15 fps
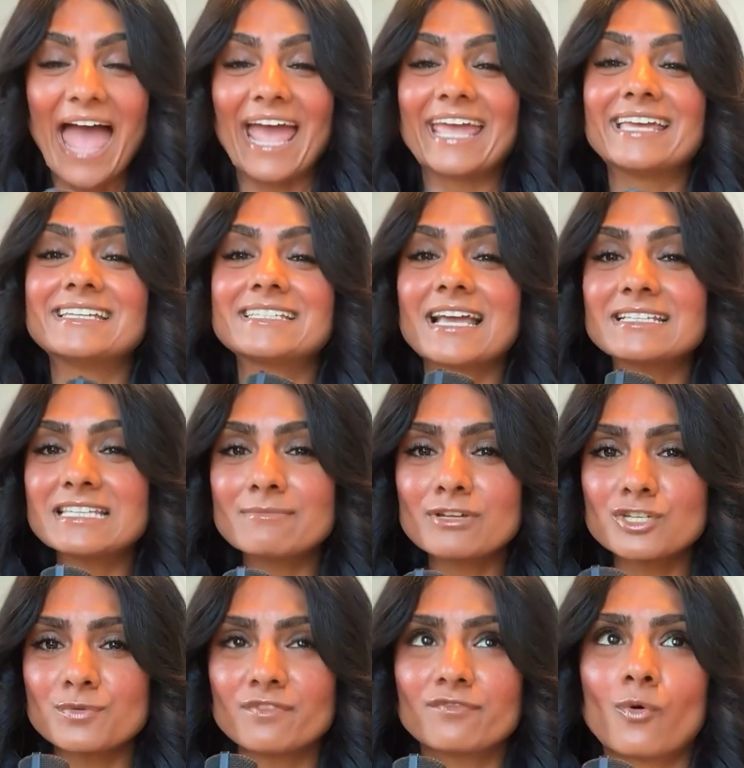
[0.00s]
And as I
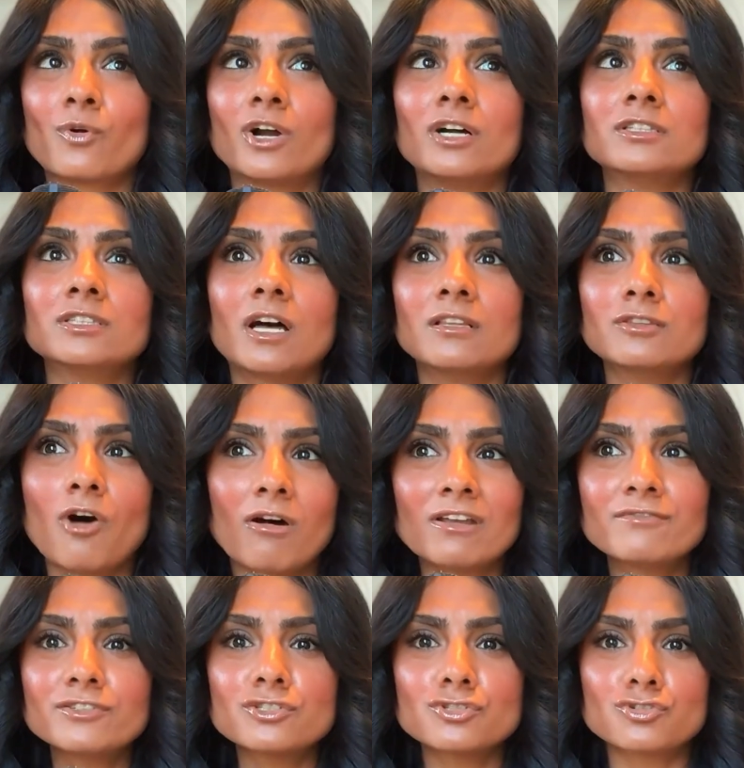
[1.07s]
mentioned before, a lot
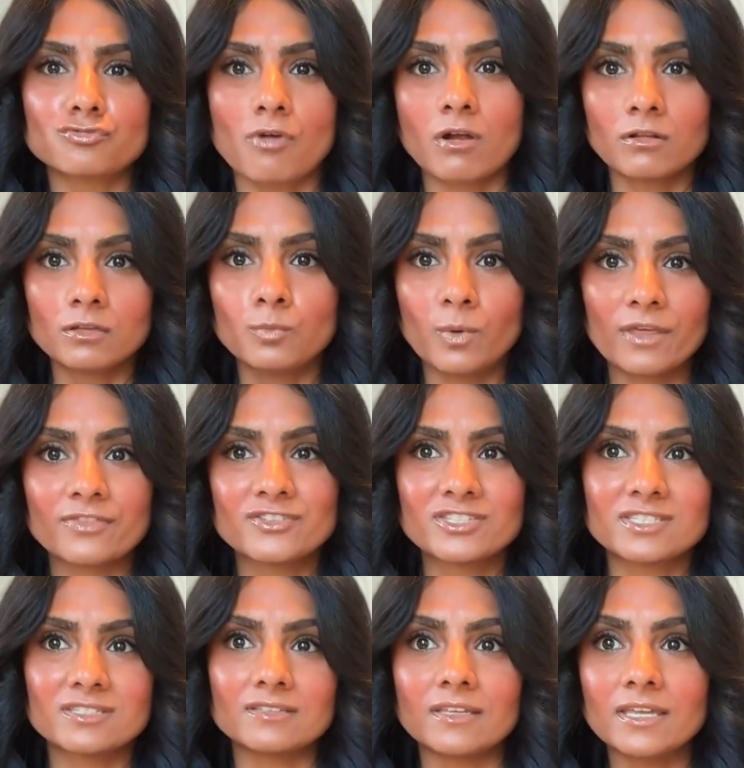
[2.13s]
of us struggle with
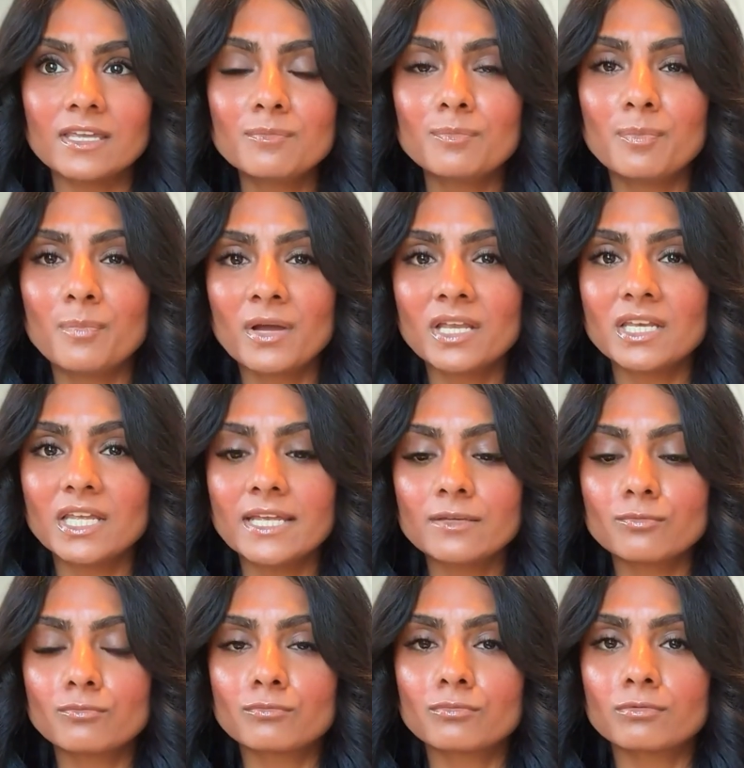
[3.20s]
sleep, but
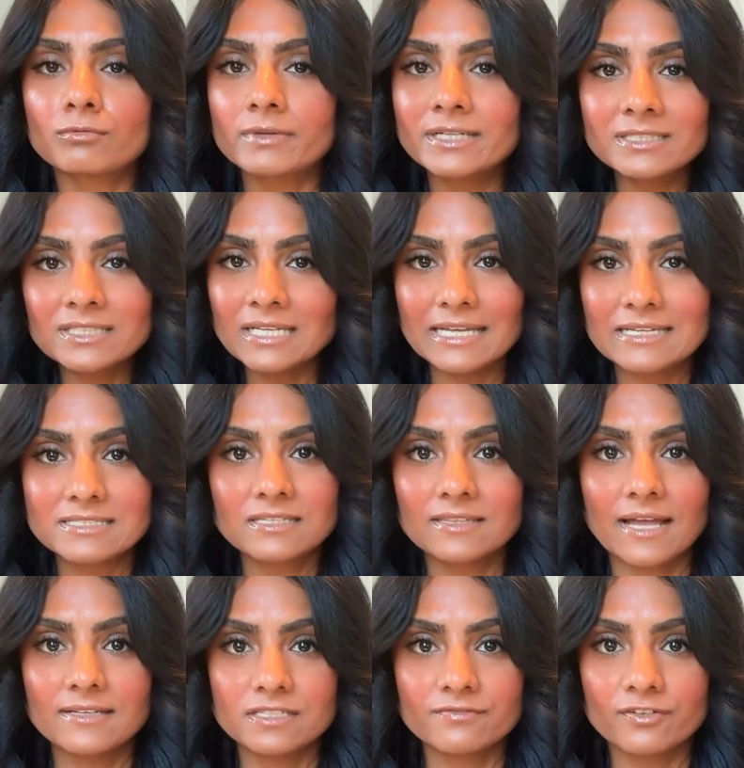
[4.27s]
it really isn't
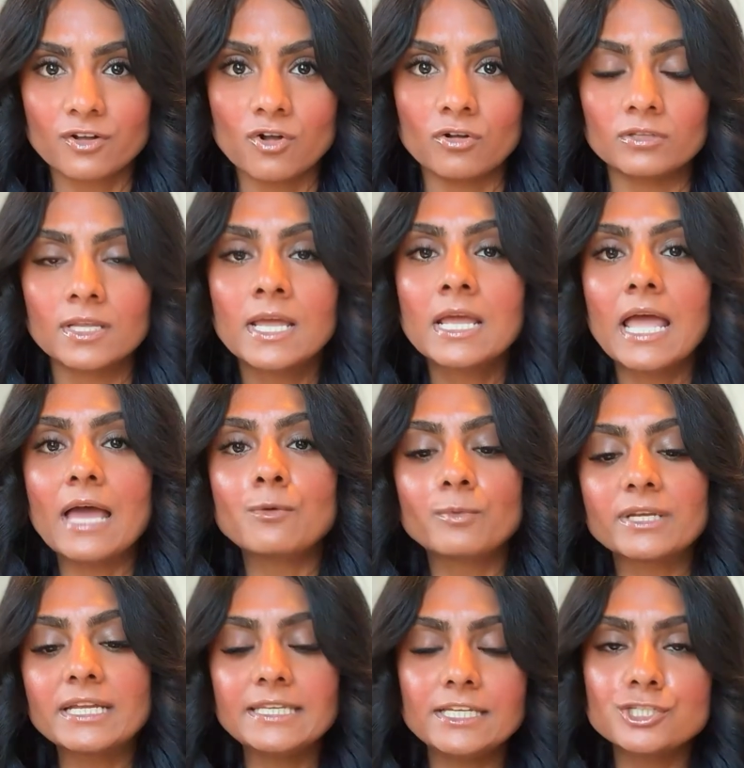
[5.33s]
that difficult. And
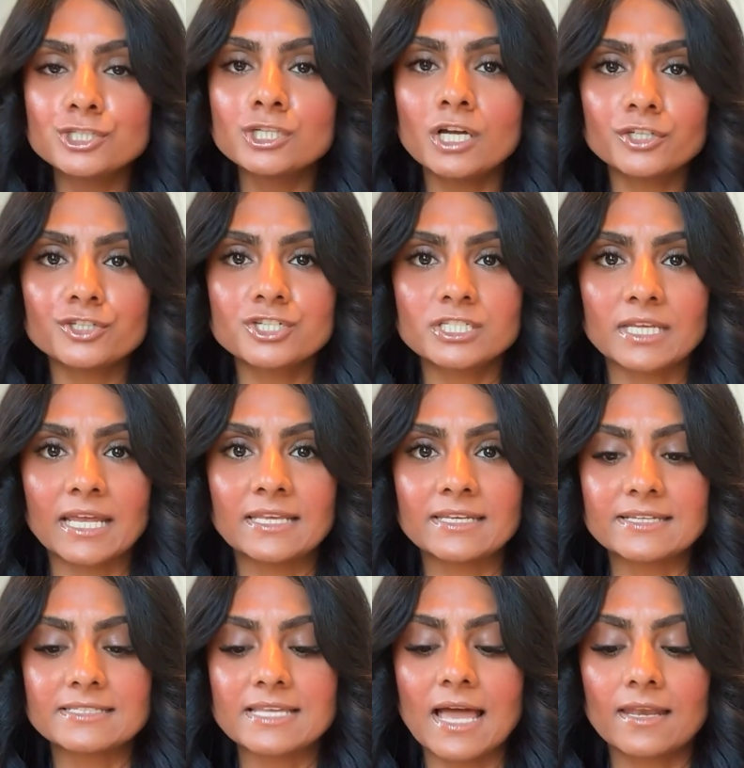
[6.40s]
what I need you to understand
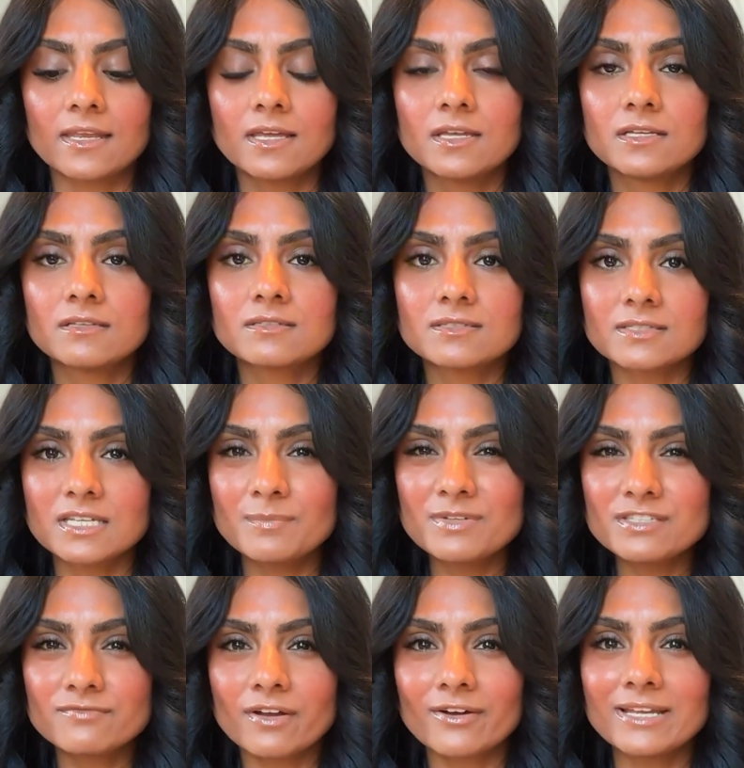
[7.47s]
is that sleep
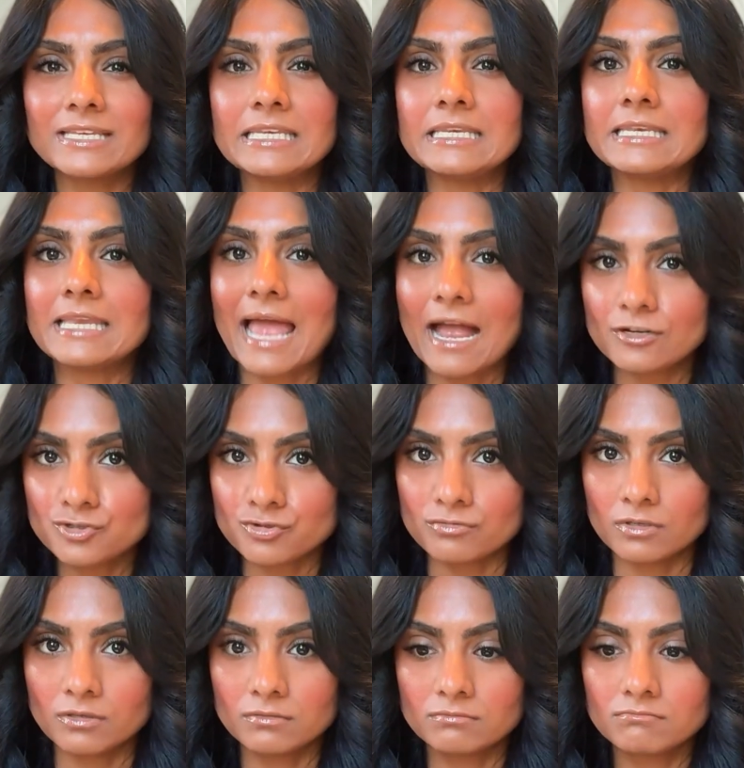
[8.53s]
is very
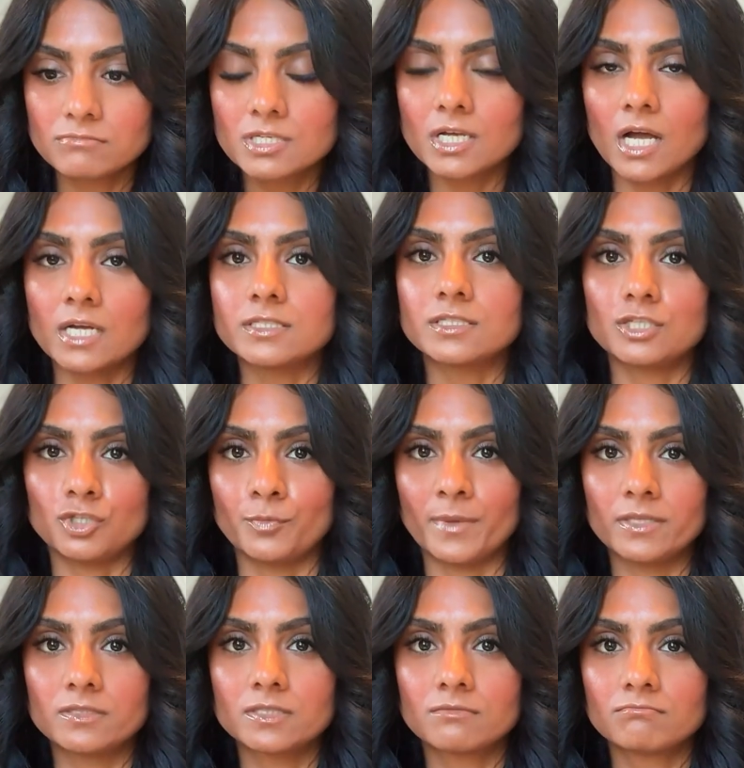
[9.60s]
natural to us
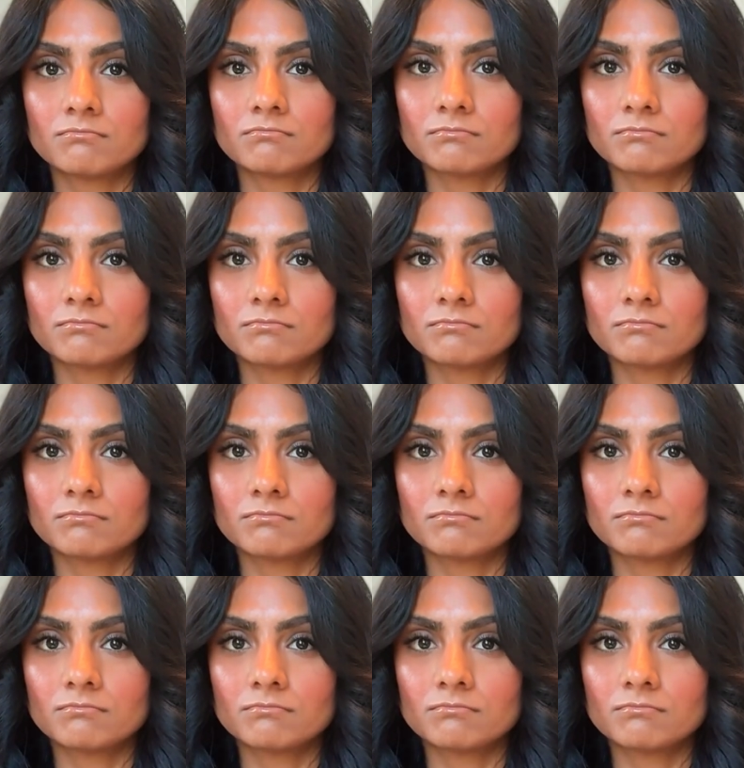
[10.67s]
humans.